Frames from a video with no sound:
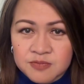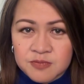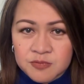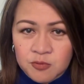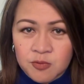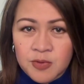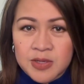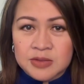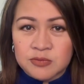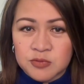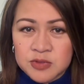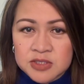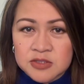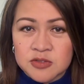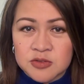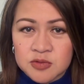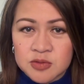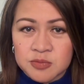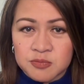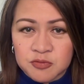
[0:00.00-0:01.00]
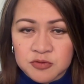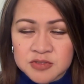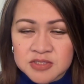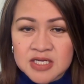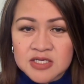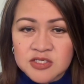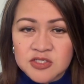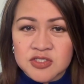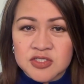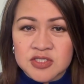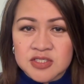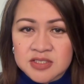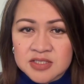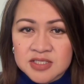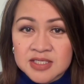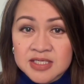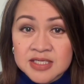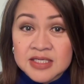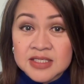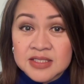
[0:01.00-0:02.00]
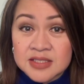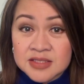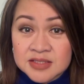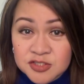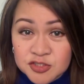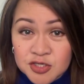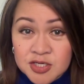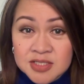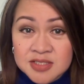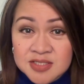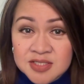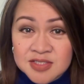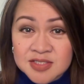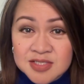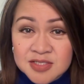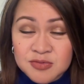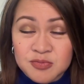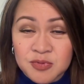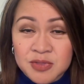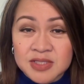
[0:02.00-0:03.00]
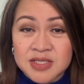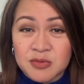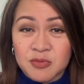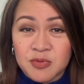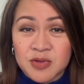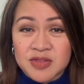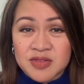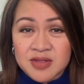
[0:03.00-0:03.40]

when we do the procession, Jesus is really with